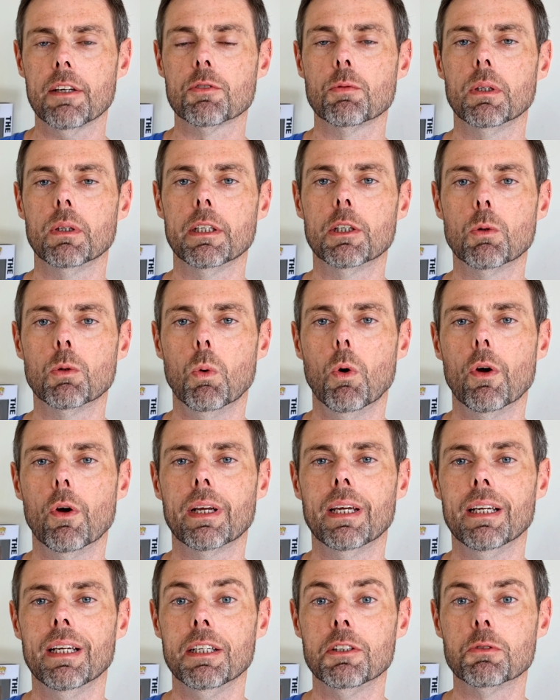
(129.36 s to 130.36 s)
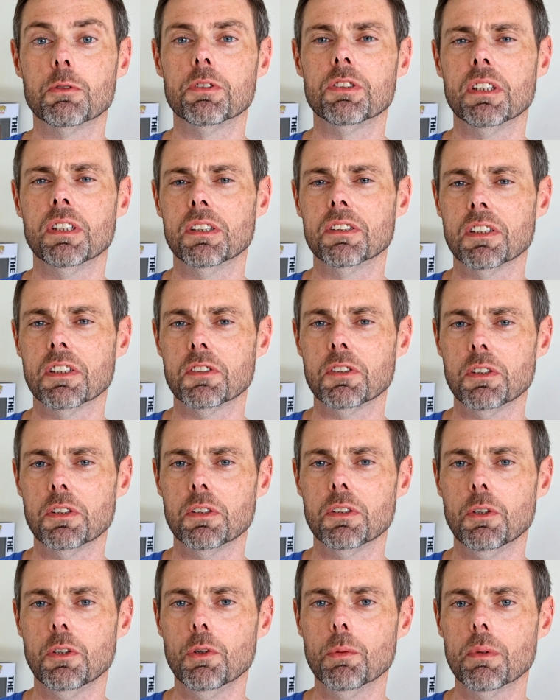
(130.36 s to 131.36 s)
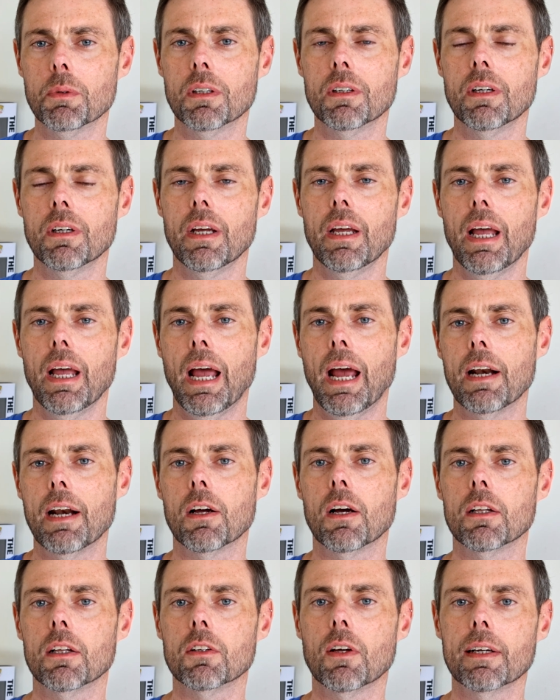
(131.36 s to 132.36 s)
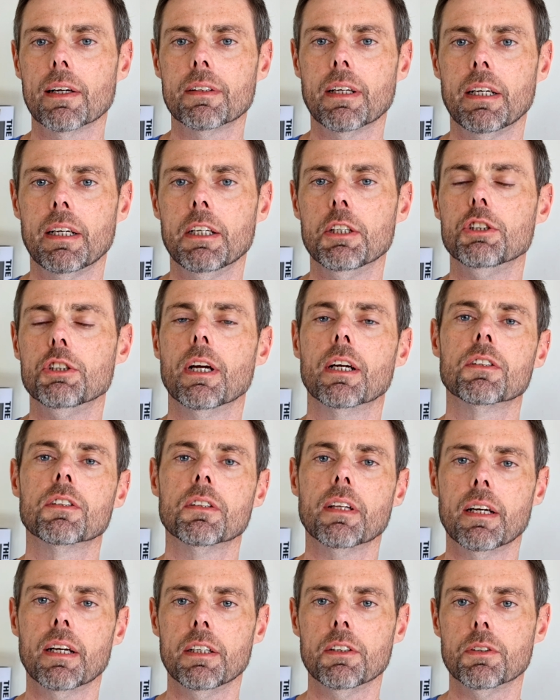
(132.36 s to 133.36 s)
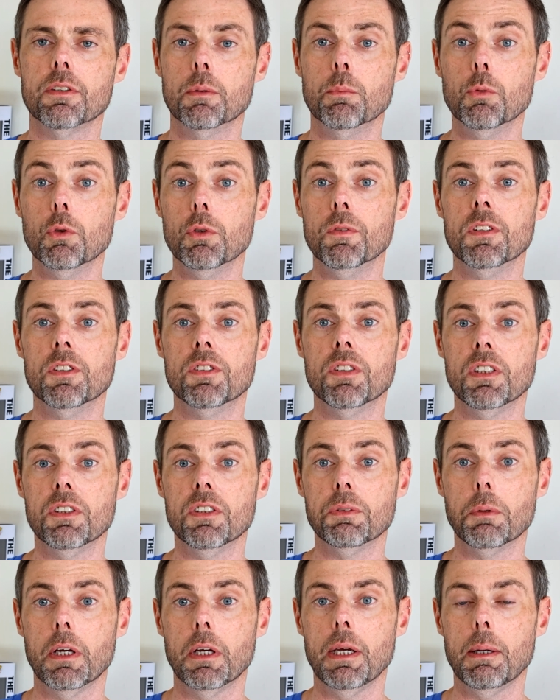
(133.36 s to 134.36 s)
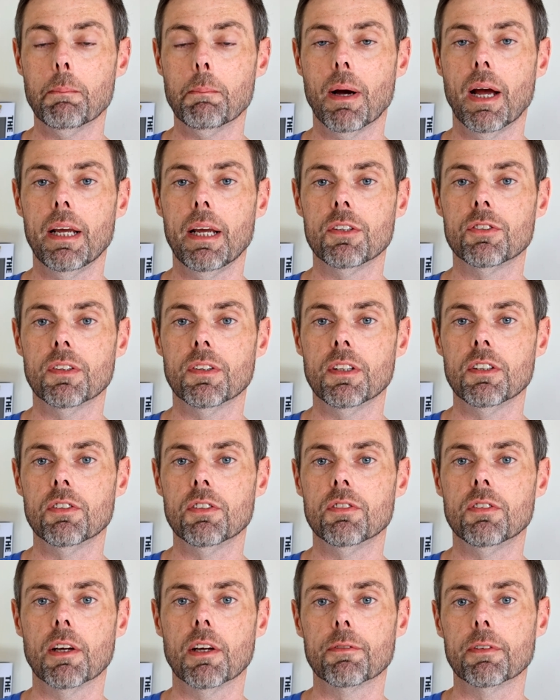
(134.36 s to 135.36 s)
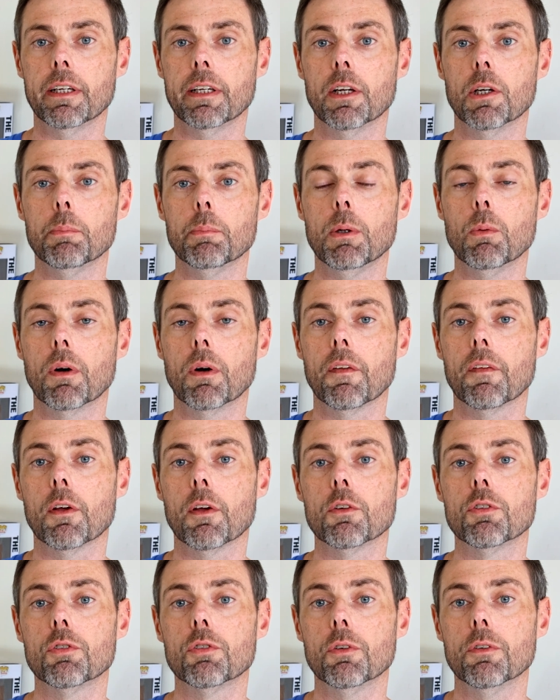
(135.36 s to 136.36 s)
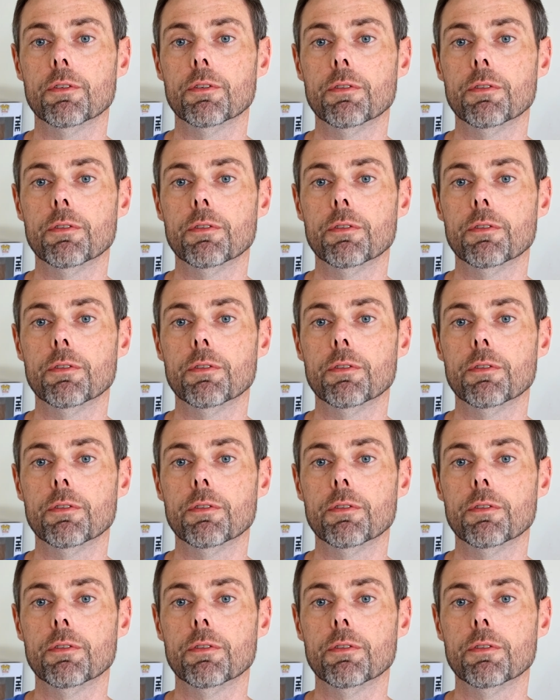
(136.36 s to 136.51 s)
has a really quirky and interesting sense of humor, and I like that he injects that into the movies he makes, and this is definitely going to be one of those sort of